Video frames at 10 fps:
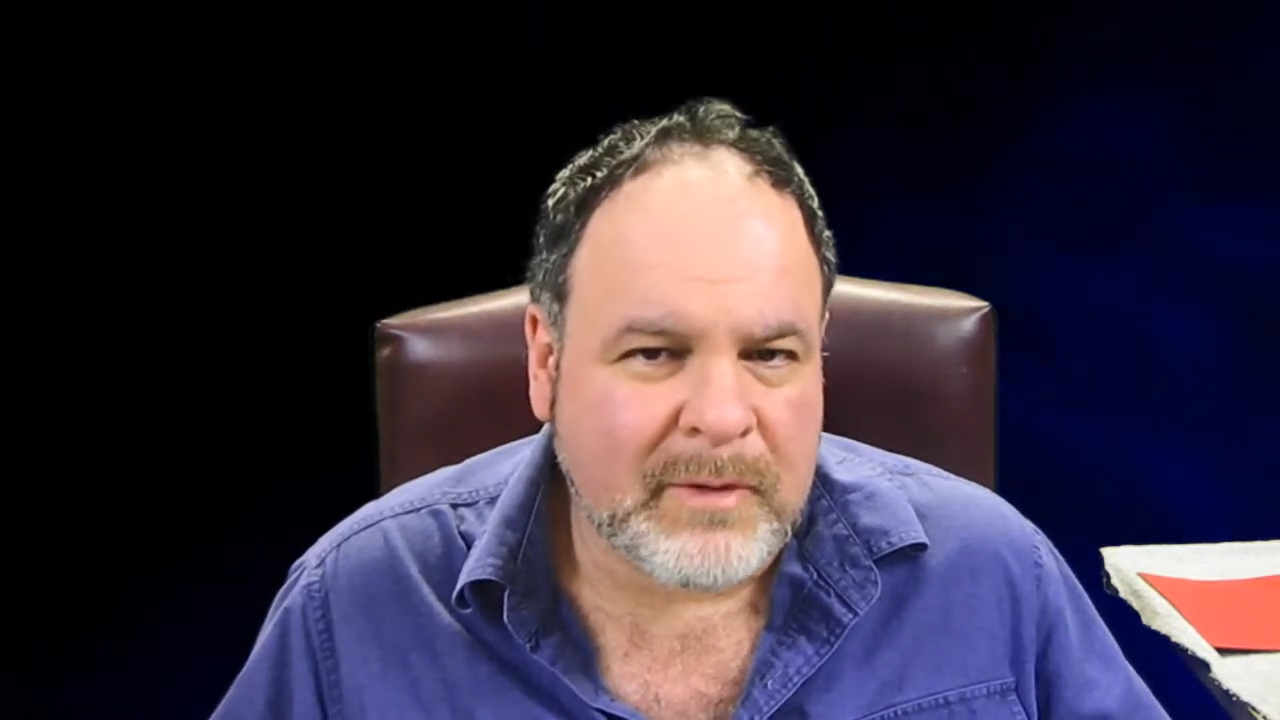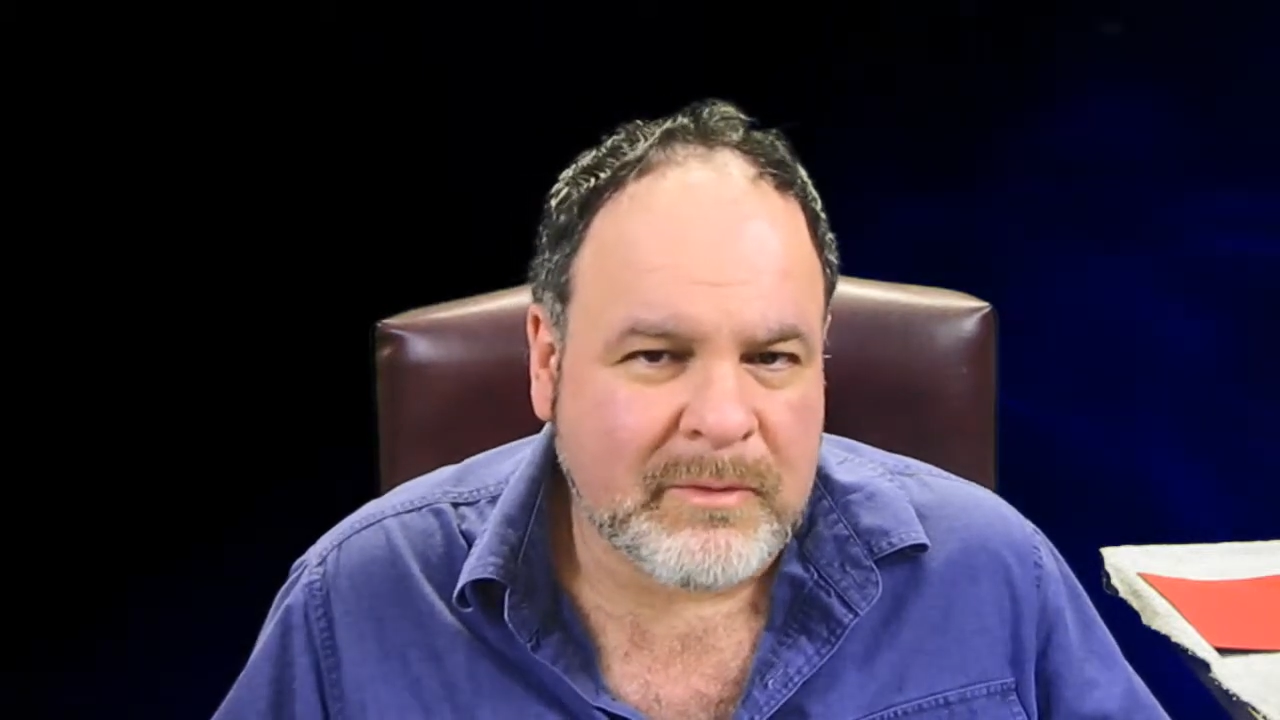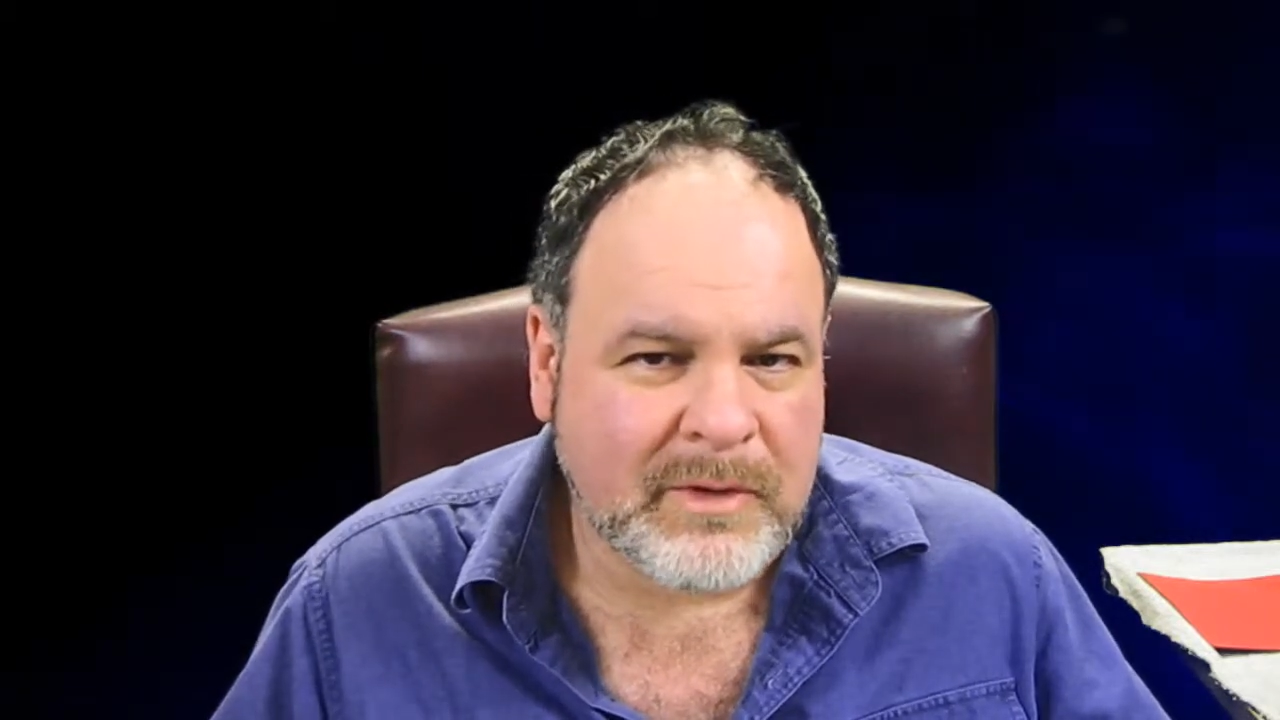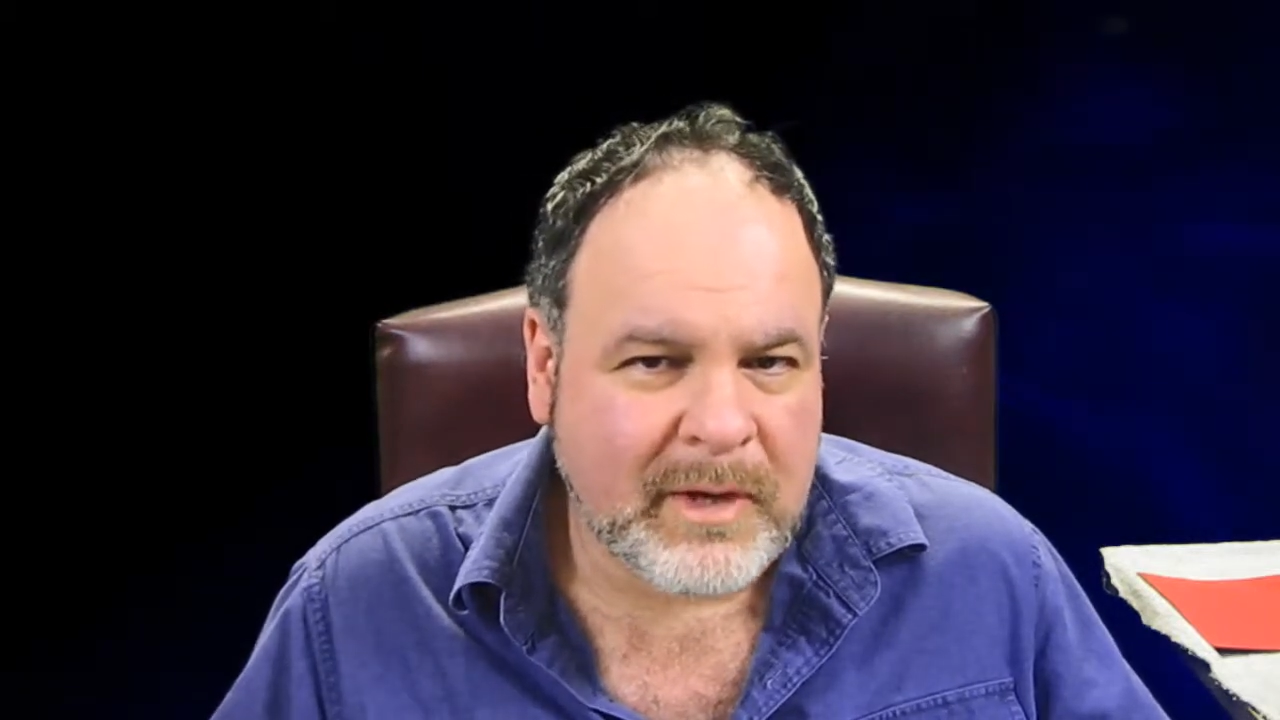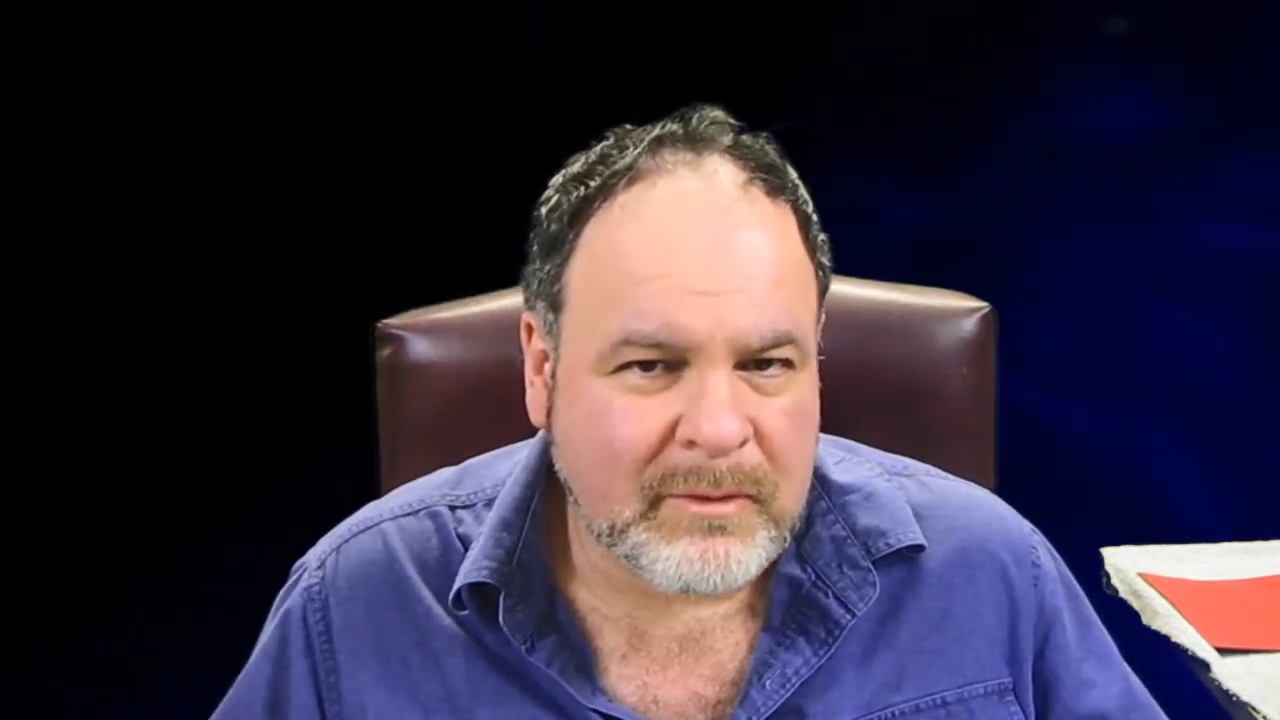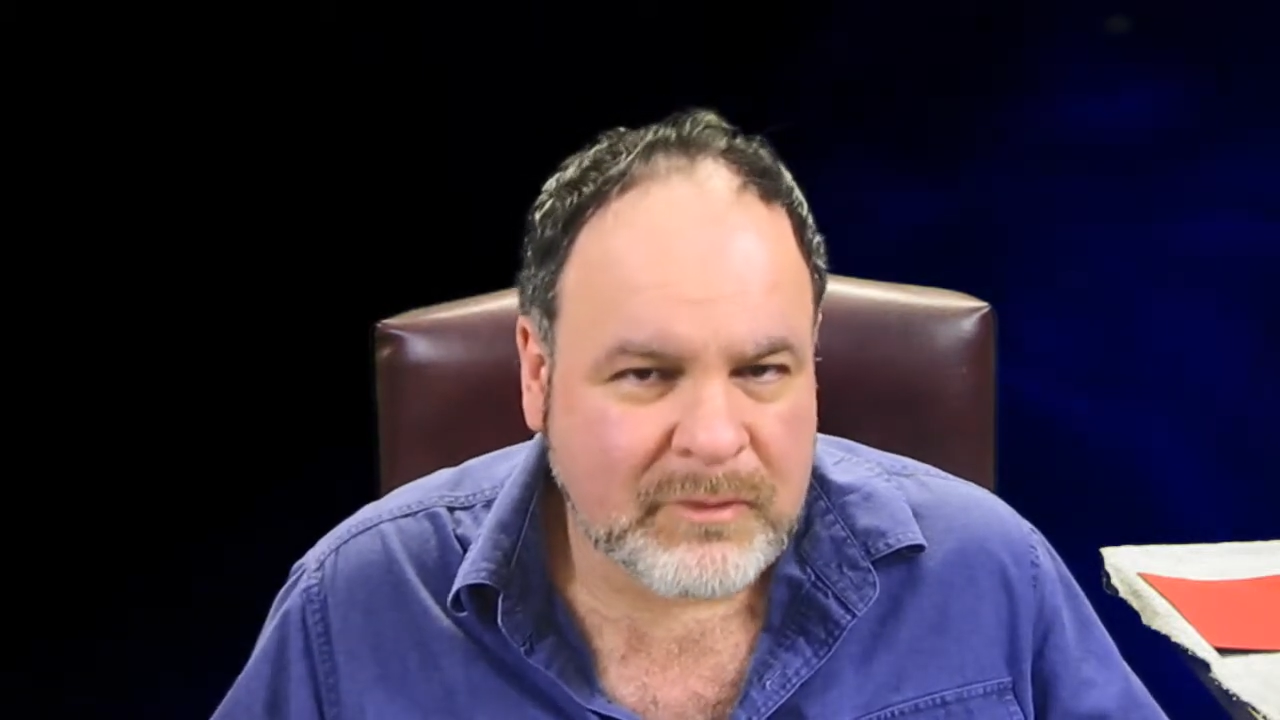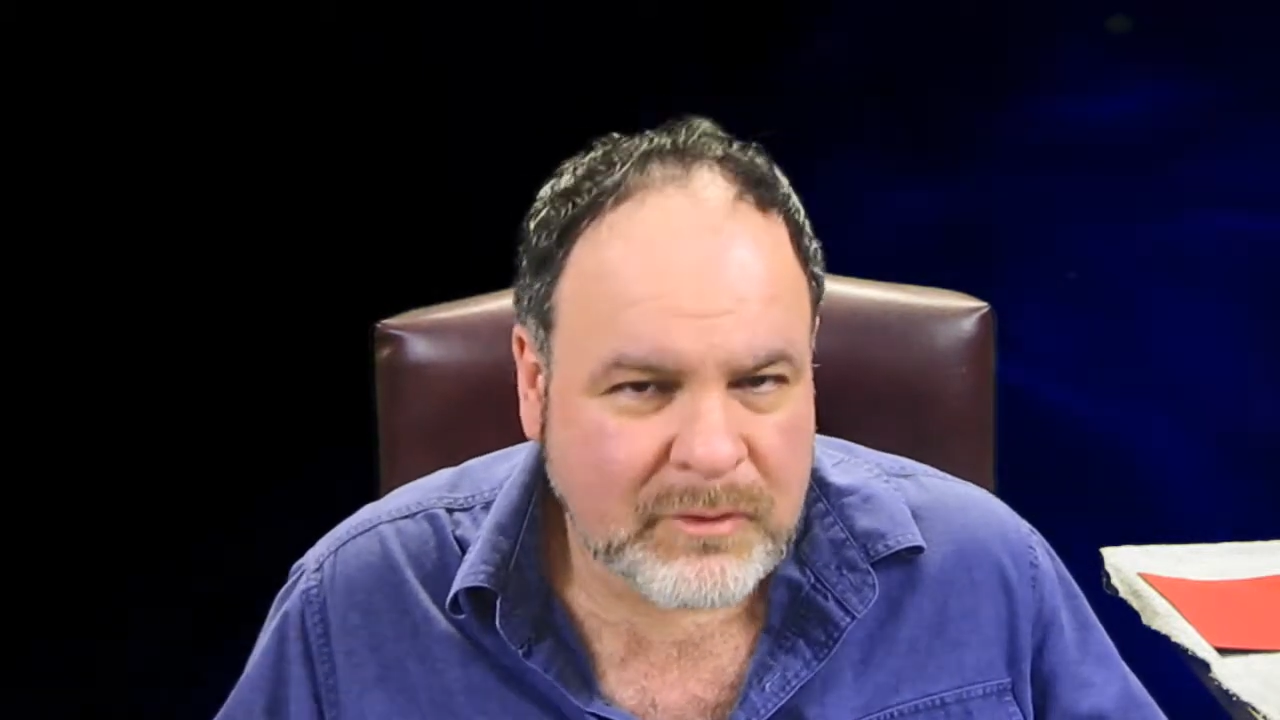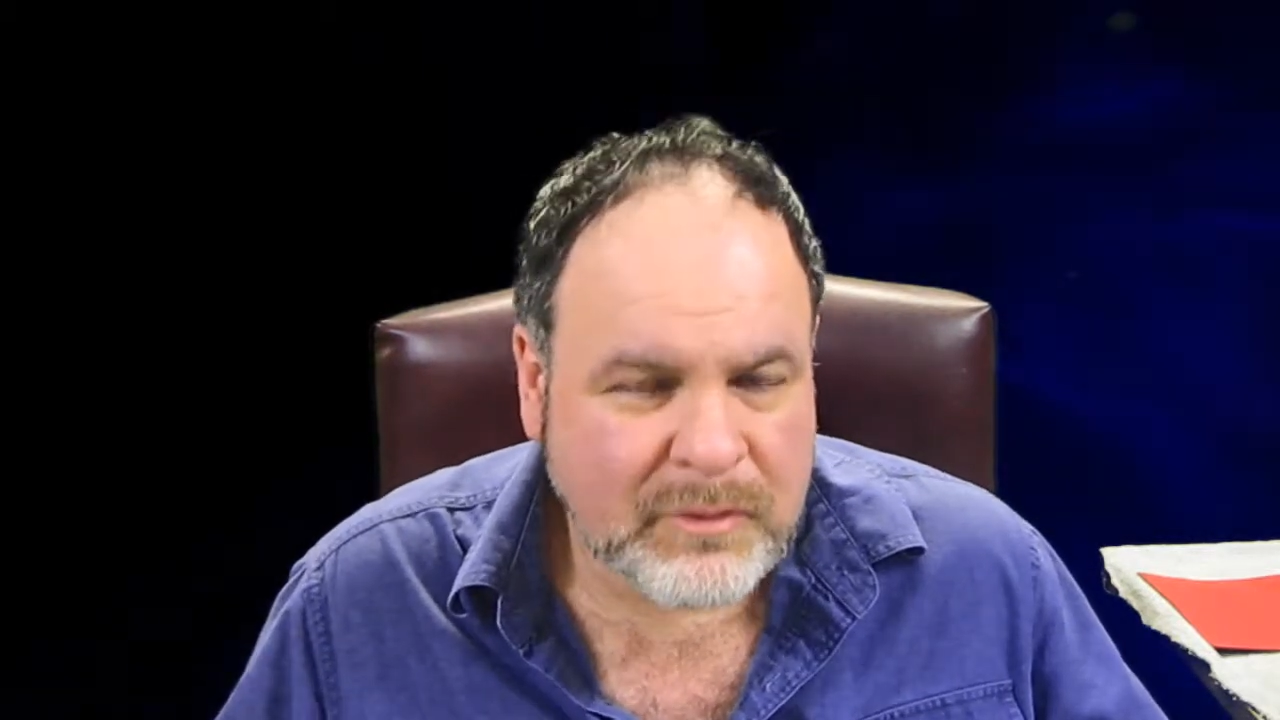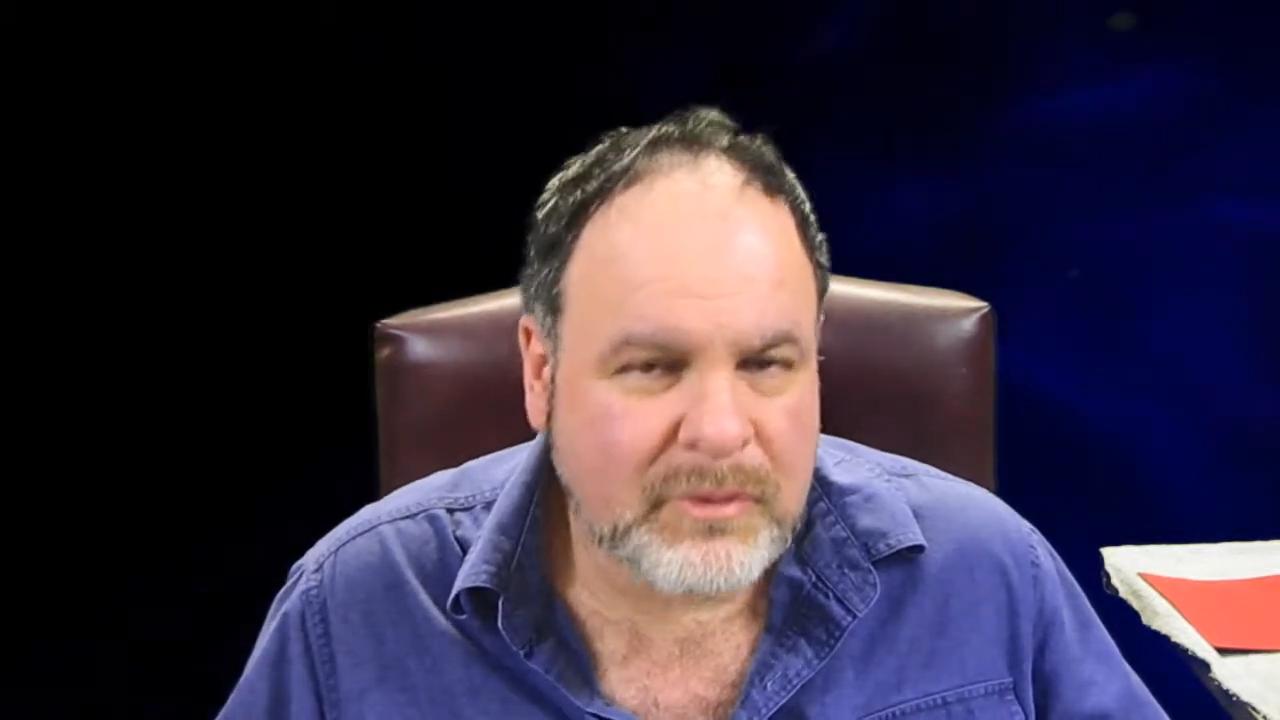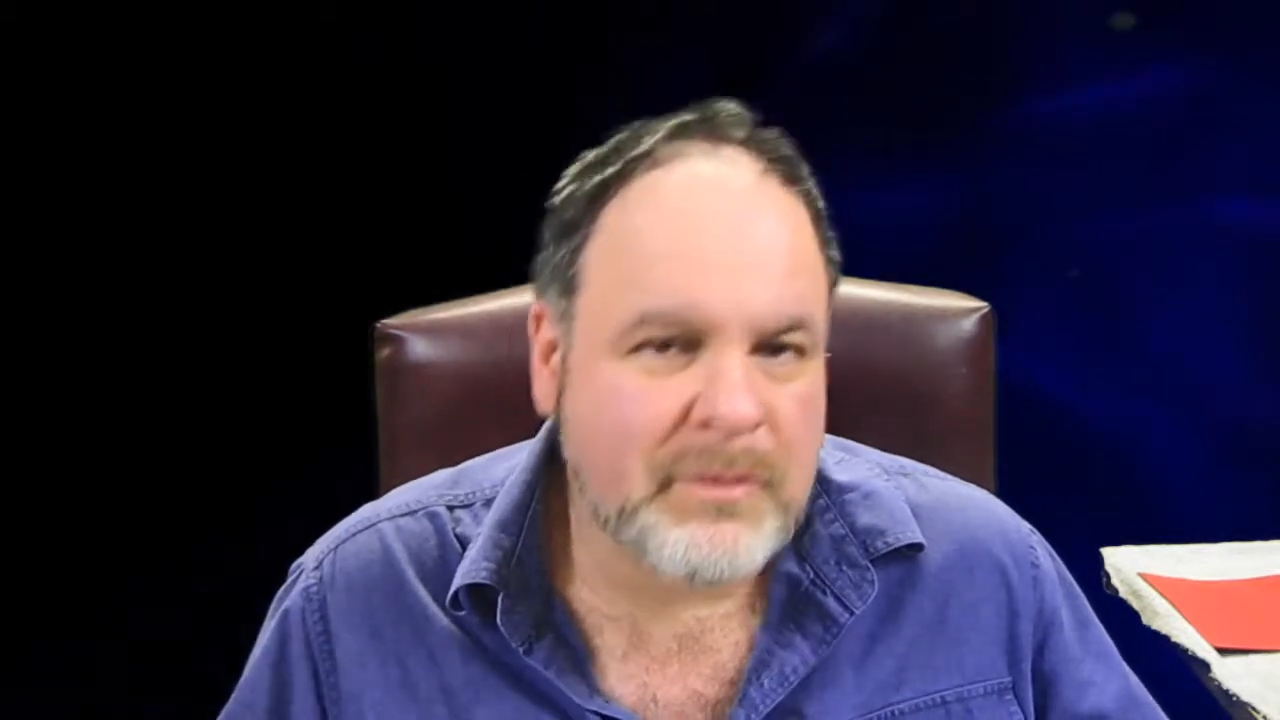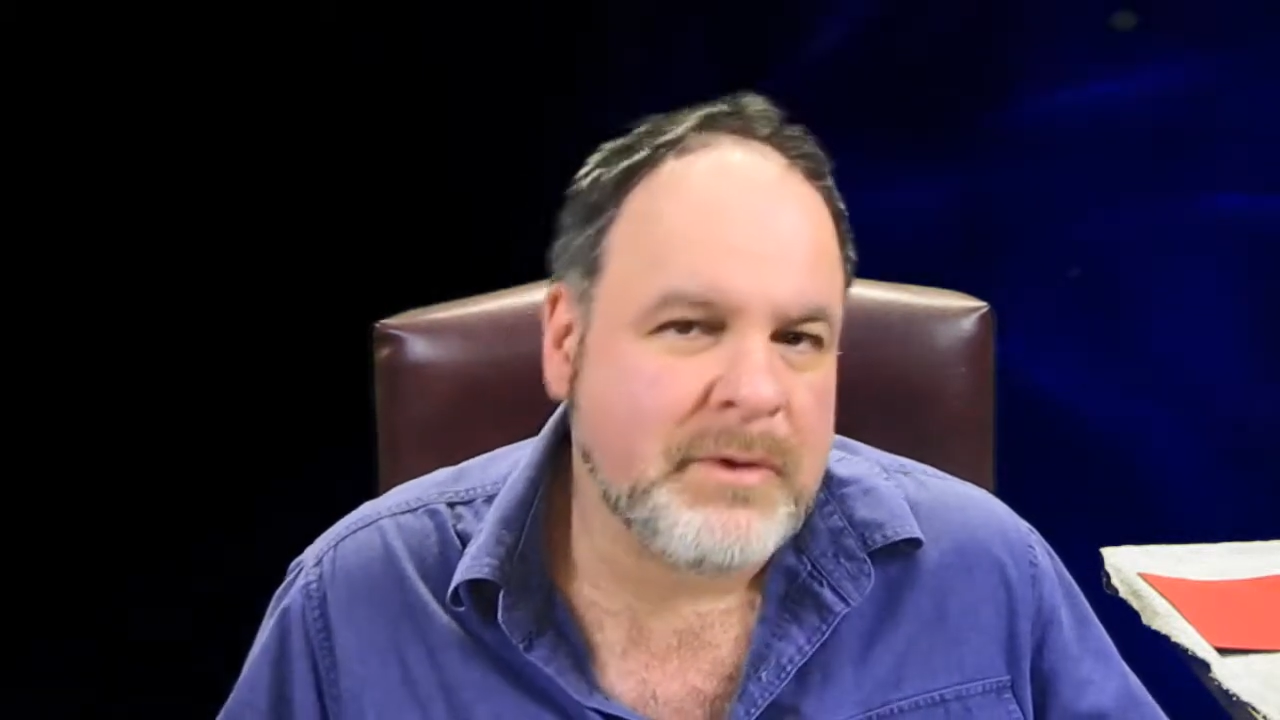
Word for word: which I'll show